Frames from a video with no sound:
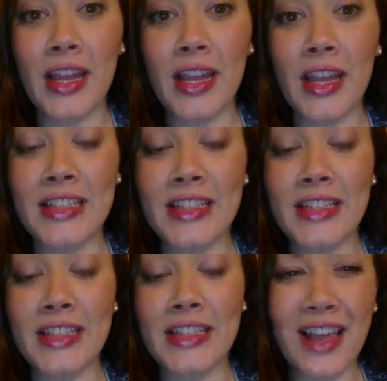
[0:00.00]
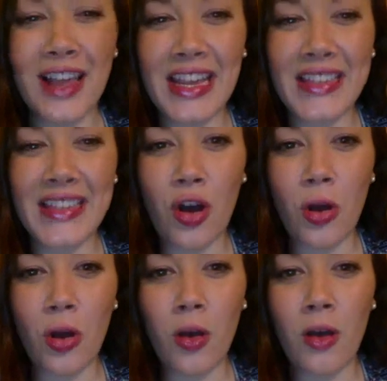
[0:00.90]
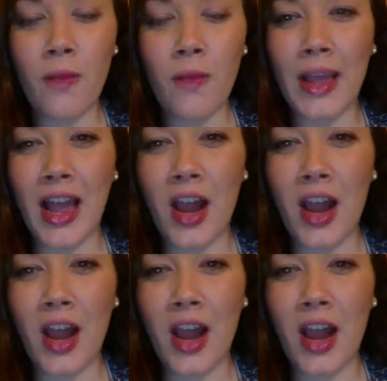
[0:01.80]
it's not like it's all, like,